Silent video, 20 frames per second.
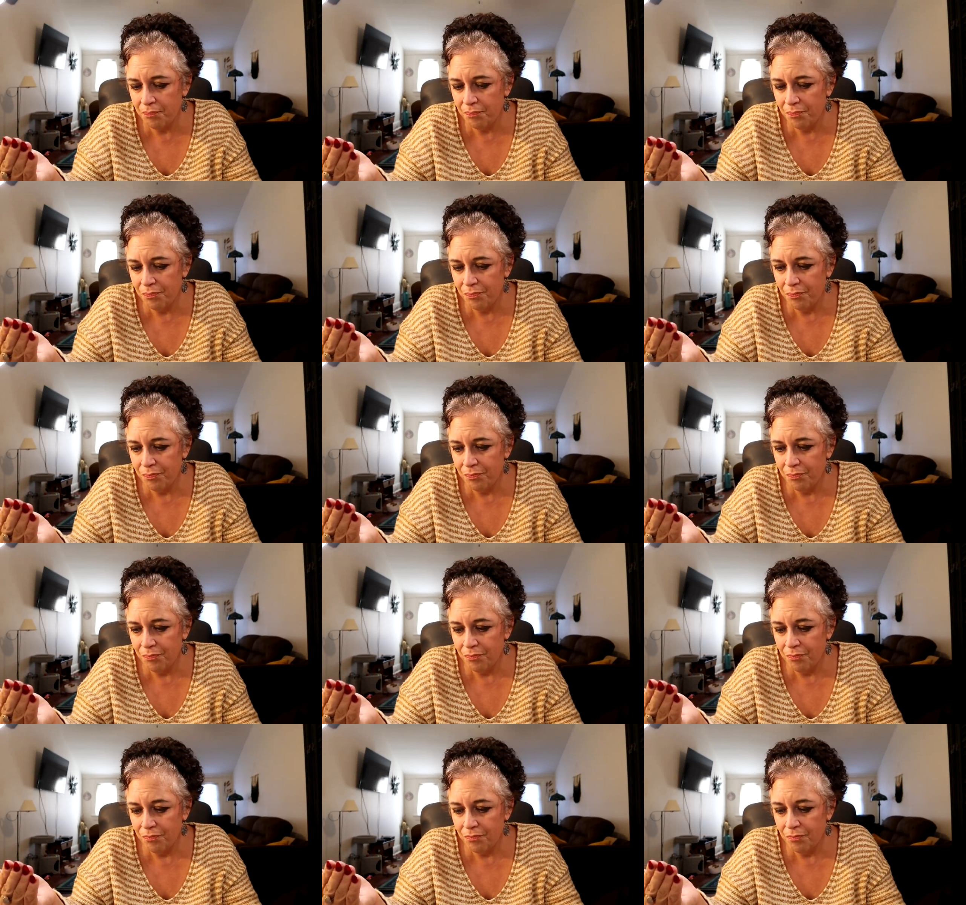
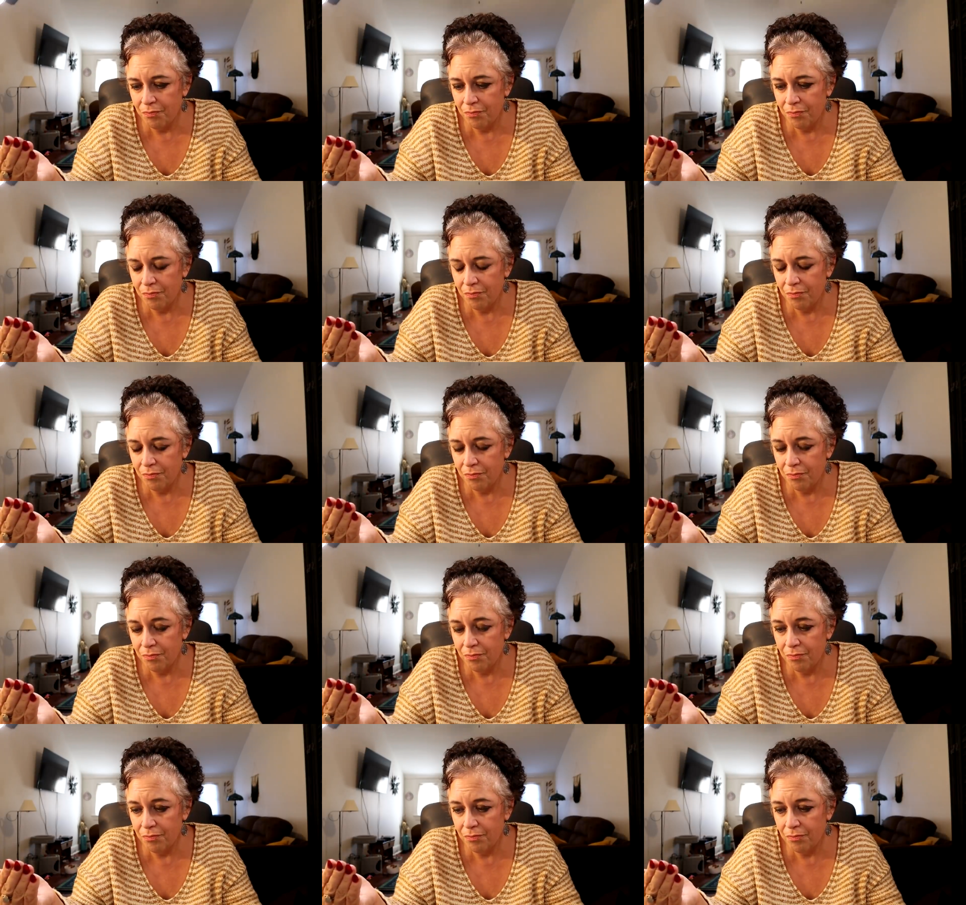
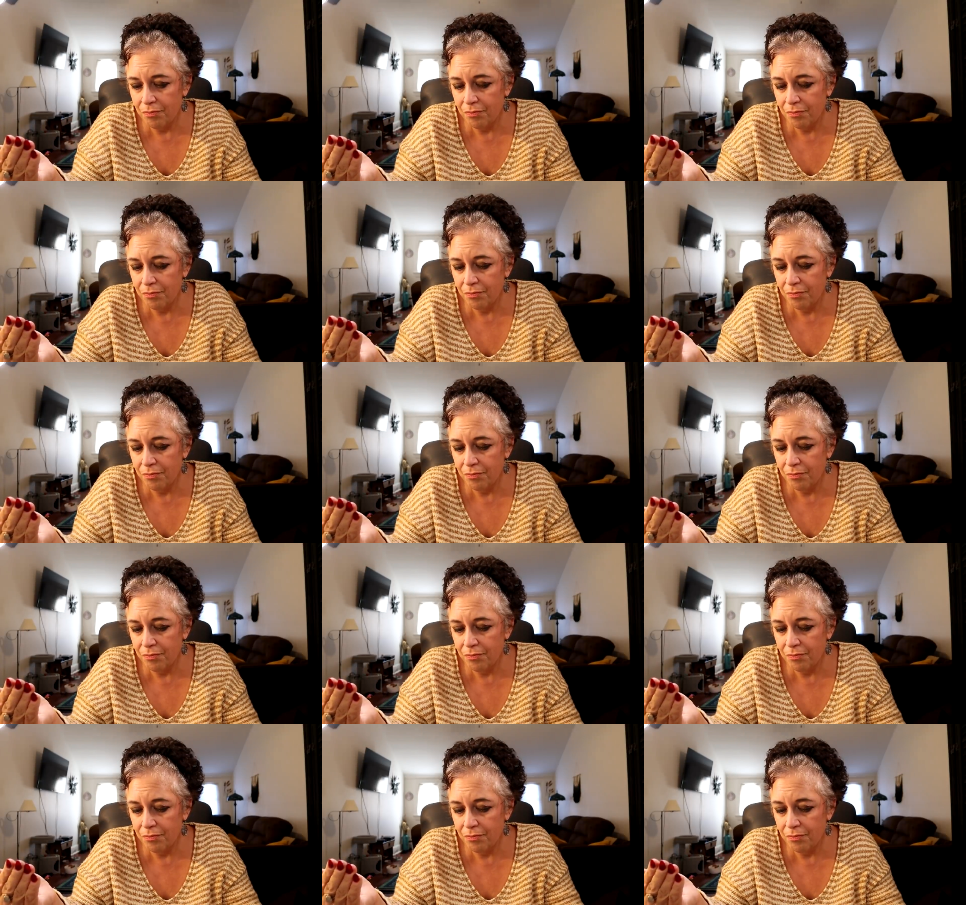[no speech]